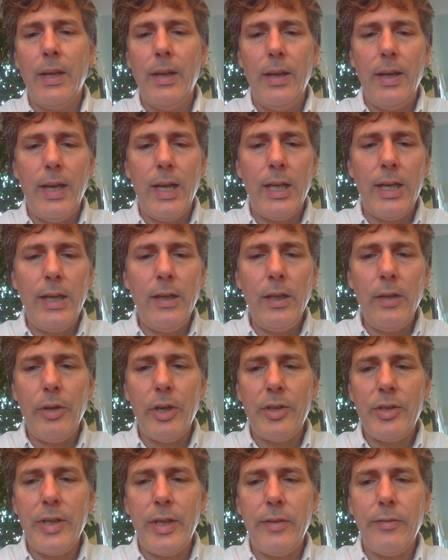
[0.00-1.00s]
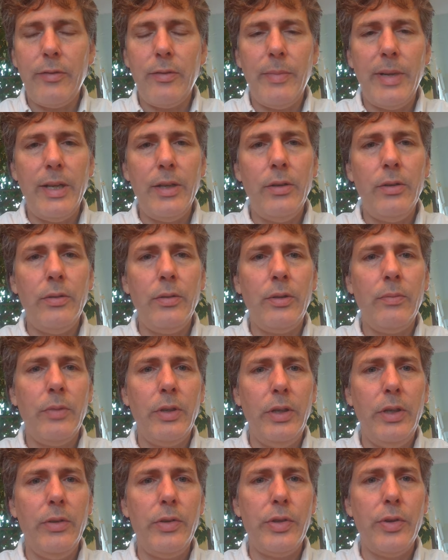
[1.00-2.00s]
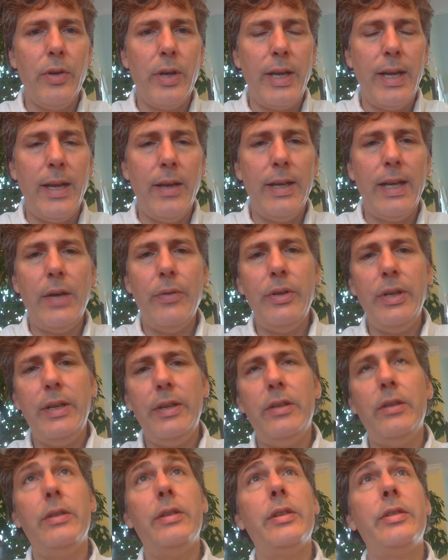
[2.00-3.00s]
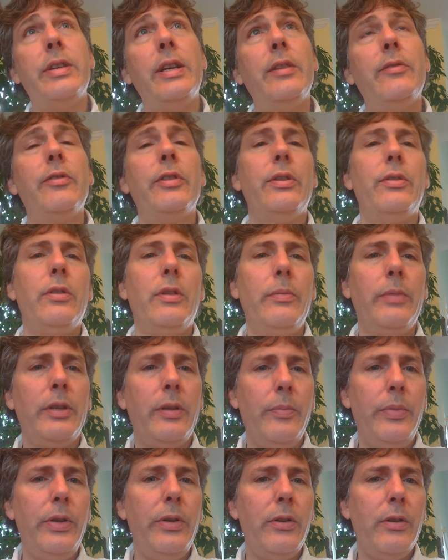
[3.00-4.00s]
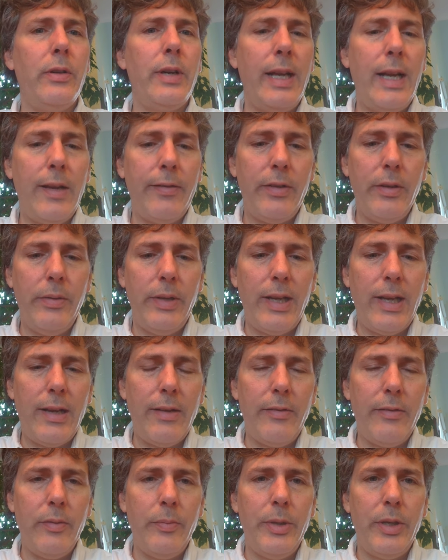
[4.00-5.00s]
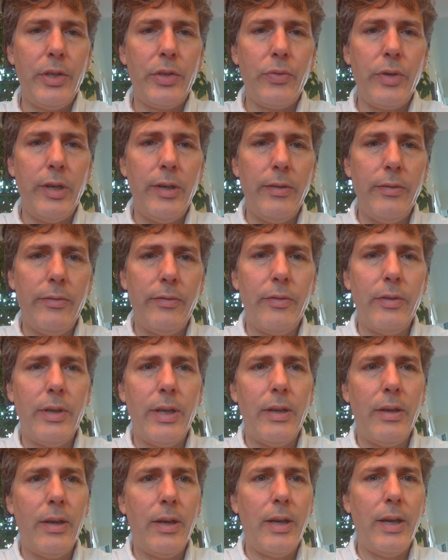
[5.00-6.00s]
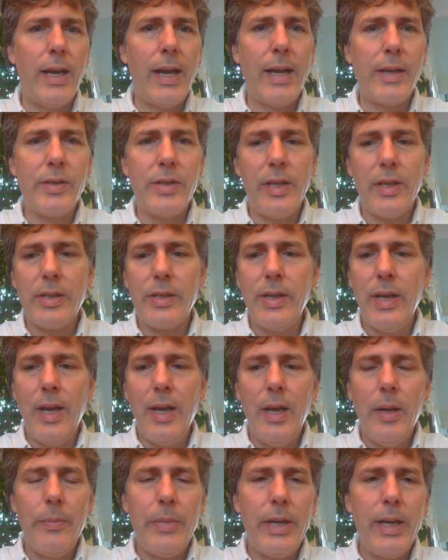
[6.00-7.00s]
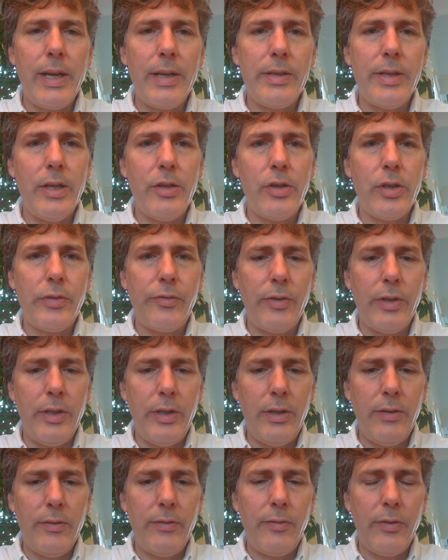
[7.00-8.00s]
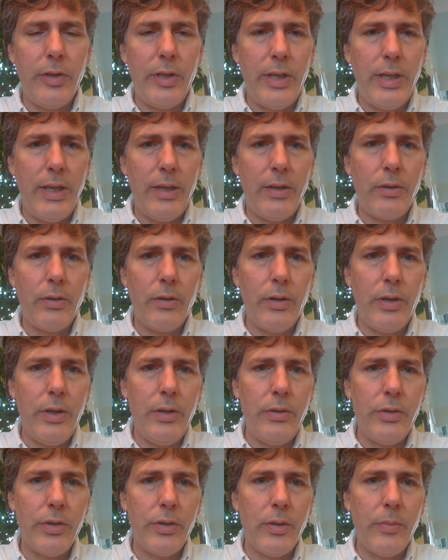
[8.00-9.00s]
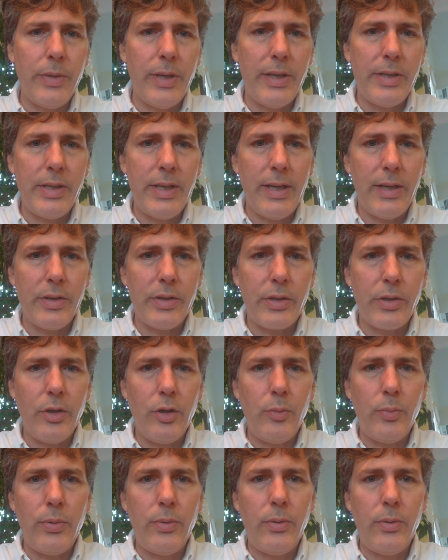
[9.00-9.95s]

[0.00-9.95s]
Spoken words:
And I only want to set it for my own user account. I would need to set it for the whole computer. I'd have to have administrative access, but I can set it just for the current user by saying scope